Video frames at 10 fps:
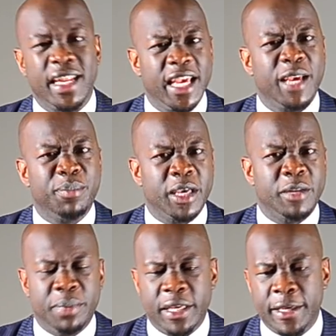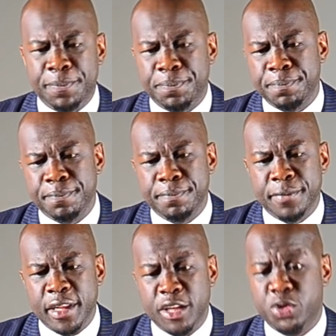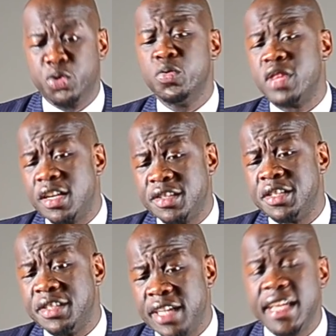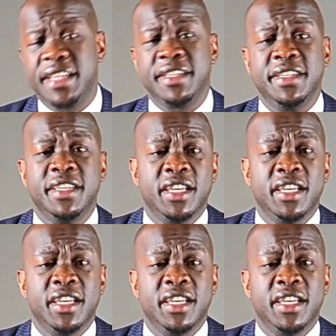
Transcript: and Airbnb. In 2010,